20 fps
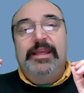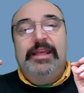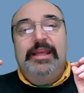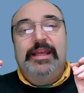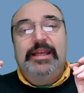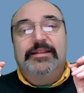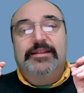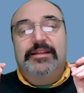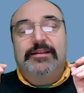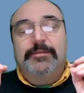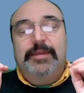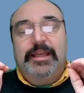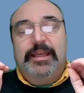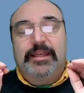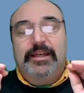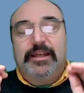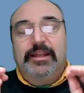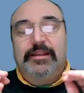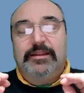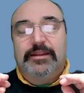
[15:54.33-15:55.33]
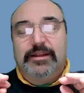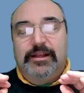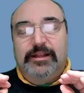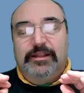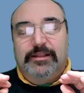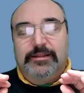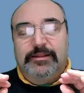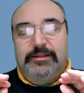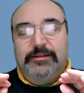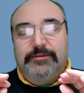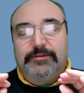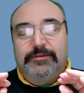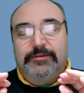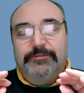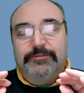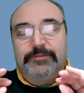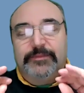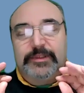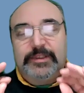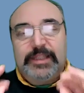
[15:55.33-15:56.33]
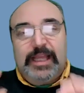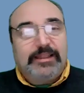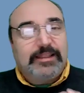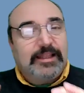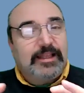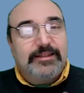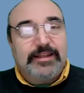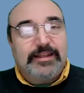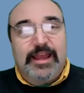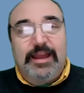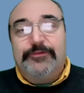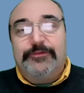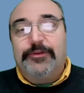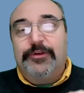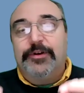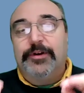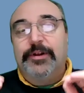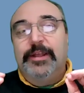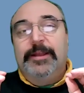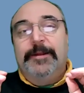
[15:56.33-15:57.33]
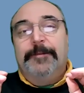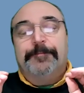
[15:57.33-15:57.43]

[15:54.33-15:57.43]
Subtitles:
It's going to make it a lot less effort.